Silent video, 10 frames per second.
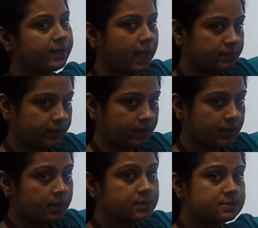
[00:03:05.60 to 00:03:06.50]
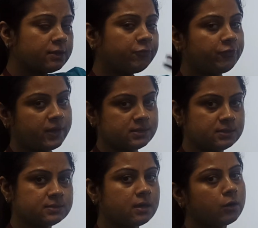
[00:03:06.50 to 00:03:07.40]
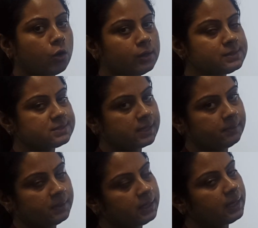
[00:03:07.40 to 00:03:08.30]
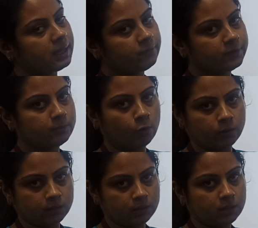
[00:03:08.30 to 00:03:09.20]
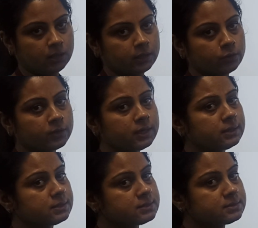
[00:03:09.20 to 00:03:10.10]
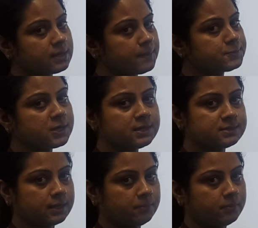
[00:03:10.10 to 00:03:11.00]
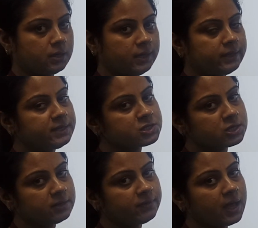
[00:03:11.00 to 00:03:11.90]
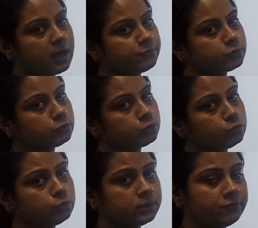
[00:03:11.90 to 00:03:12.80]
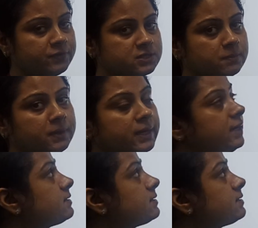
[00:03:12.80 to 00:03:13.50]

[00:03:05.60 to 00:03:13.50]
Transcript: gathering. See, phases are all same in every model, because steps are same. Initially we have to do the feasibility